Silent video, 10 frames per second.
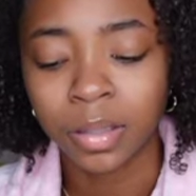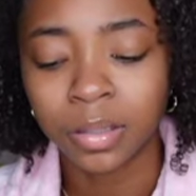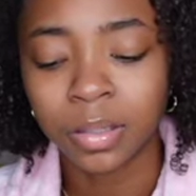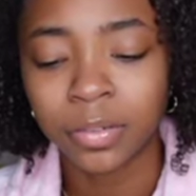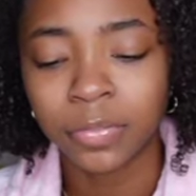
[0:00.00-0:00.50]

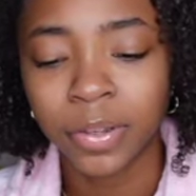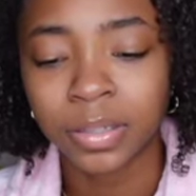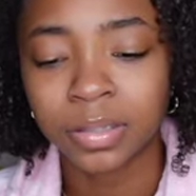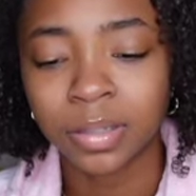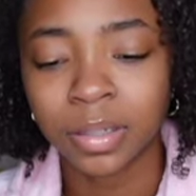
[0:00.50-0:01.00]
Then
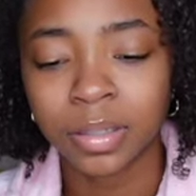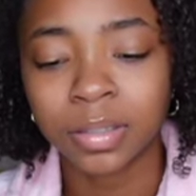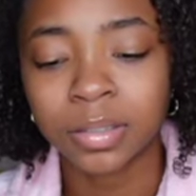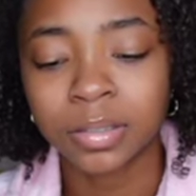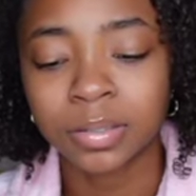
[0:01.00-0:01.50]

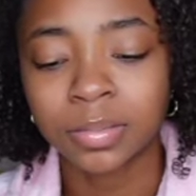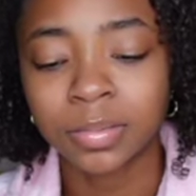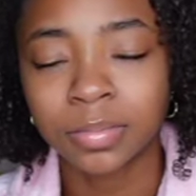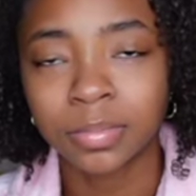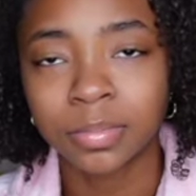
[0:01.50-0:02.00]
FaceTime.
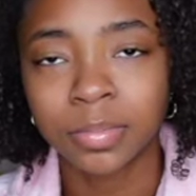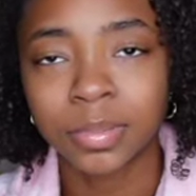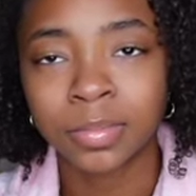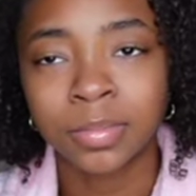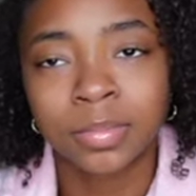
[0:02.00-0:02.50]

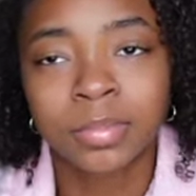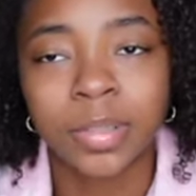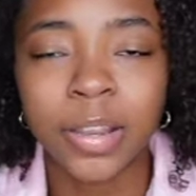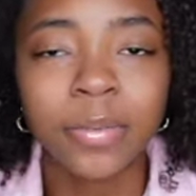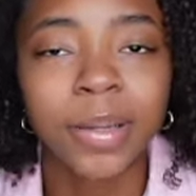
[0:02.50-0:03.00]

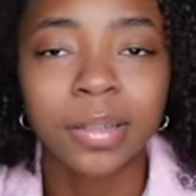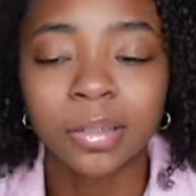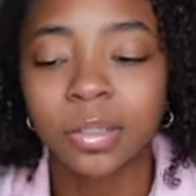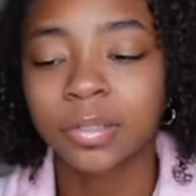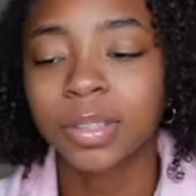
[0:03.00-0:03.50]
Everybody
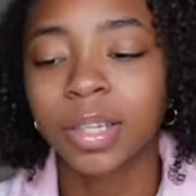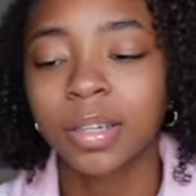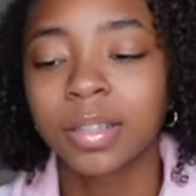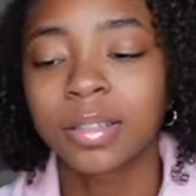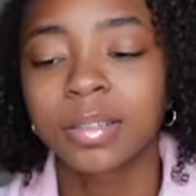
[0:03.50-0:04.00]
knows what that
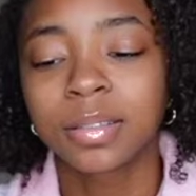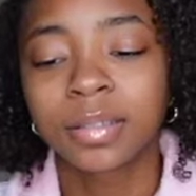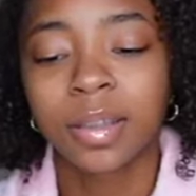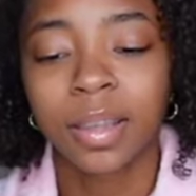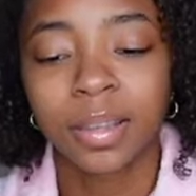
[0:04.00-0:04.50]
is,
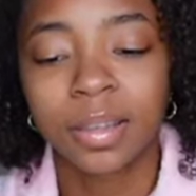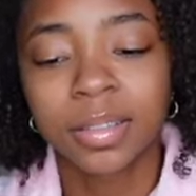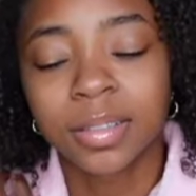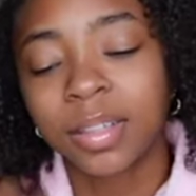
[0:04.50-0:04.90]
I guess.